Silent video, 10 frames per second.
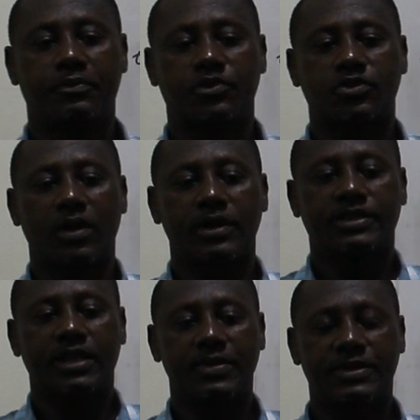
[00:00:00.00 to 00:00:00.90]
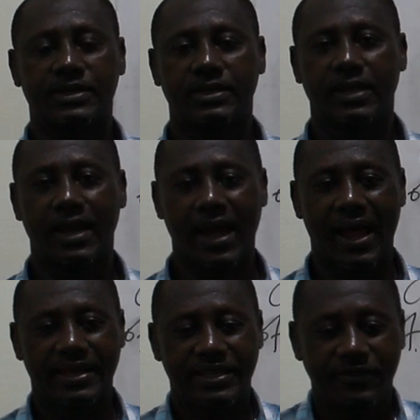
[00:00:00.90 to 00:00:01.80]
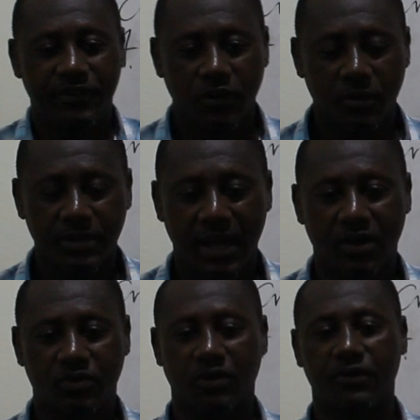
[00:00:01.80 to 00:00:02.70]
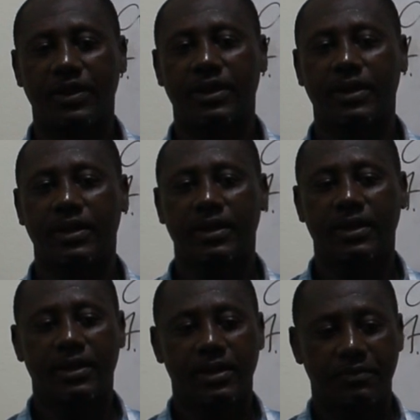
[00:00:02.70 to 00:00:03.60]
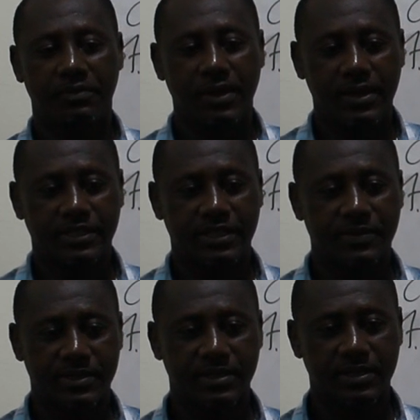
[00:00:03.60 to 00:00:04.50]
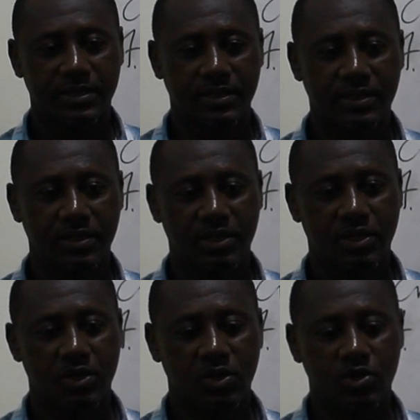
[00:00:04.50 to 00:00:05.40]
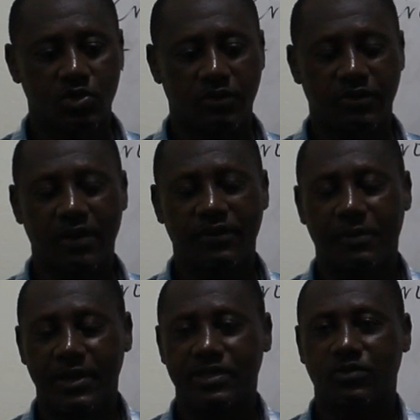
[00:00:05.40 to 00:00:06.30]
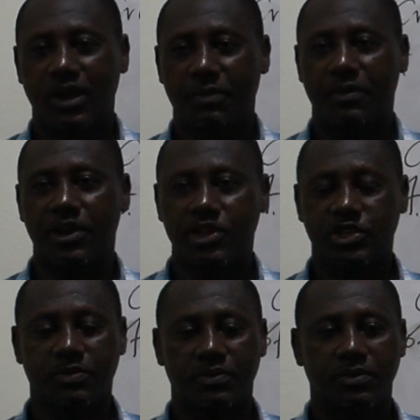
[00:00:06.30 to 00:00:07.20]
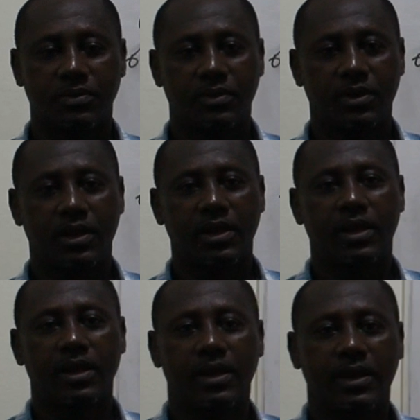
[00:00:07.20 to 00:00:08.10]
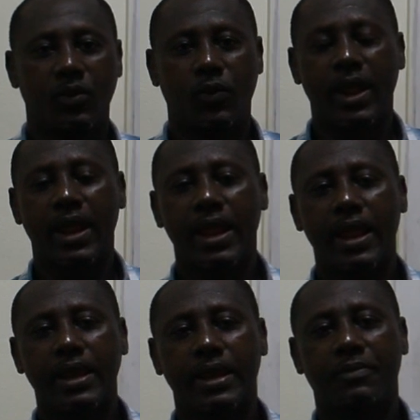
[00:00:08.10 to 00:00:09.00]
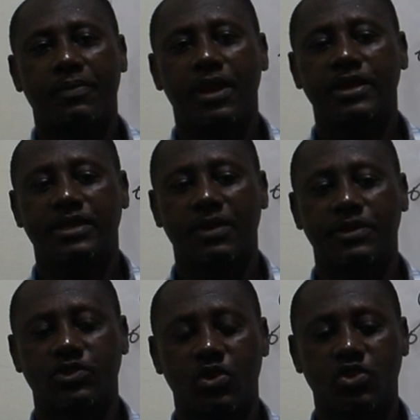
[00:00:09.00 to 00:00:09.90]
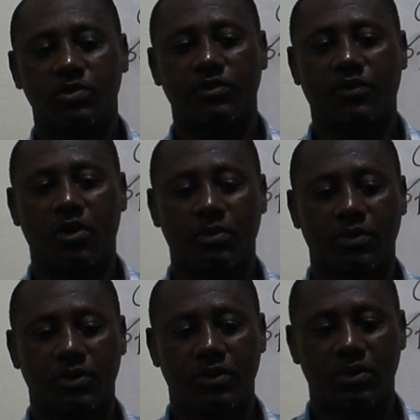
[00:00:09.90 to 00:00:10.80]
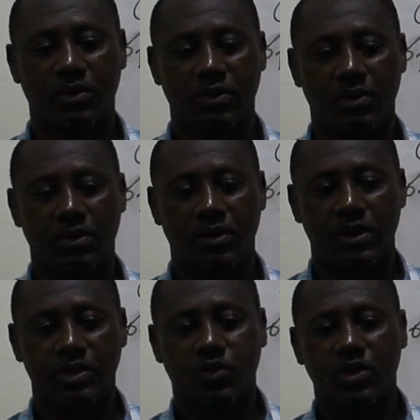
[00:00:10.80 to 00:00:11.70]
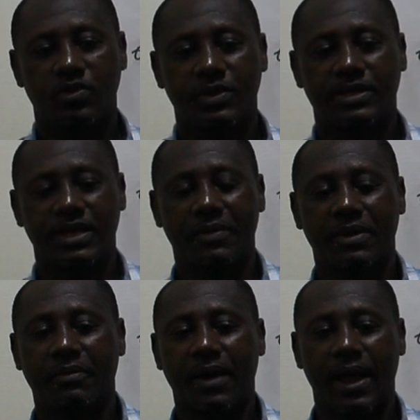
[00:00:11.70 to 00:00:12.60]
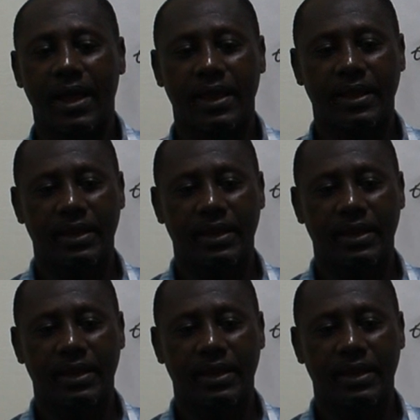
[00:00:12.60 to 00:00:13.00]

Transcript: solid shapes are developed out of the plane shapes. So if you have a particular plane shape, the way the plane shape is going to be formed is going to be determined by